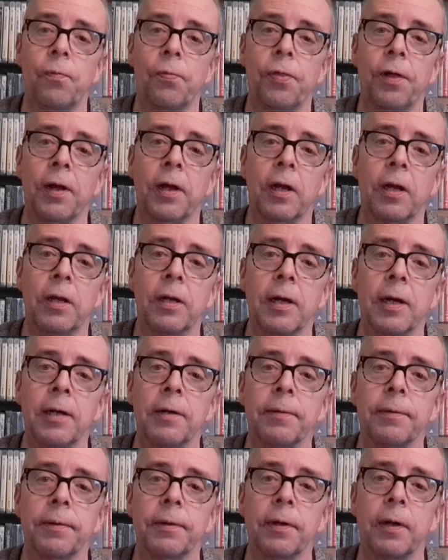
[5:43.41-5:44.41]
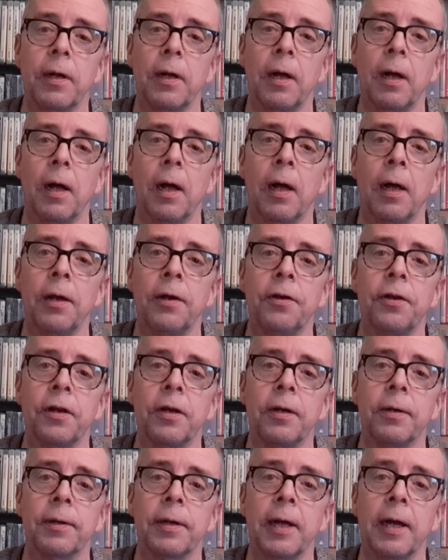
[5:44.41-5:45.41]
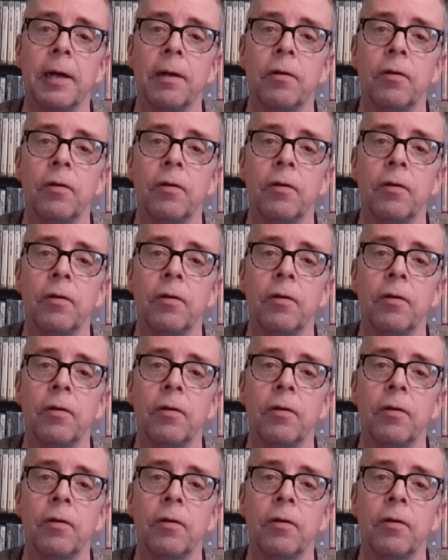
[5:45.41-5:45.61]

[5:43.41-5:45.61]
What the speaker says: Thank you, Dad. And yeah,